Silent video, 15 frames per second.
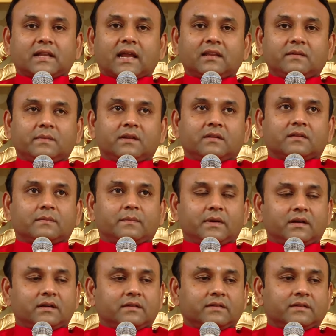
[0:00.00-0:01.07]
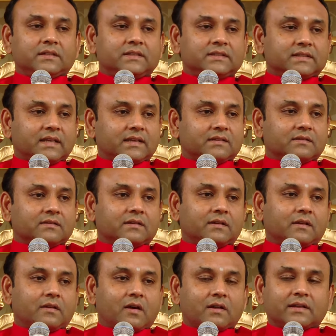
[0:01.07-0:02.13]
animal or a bird or an insect or
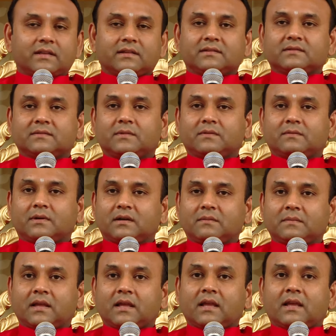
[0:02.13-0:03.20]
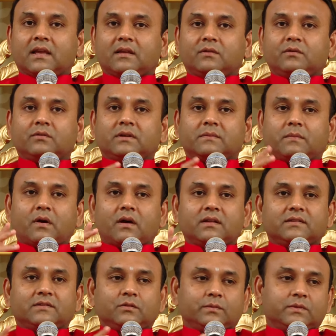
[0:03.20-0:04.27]
an organism or a worm. You were born
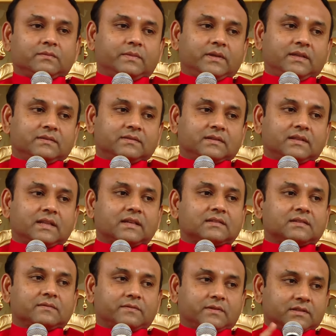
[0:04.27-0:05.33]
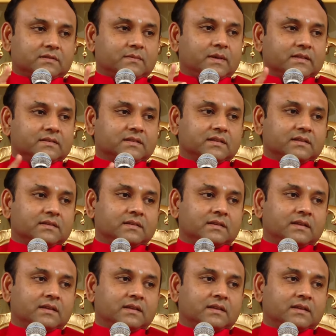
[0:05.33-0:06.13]
as human beings, and that's the first blessing.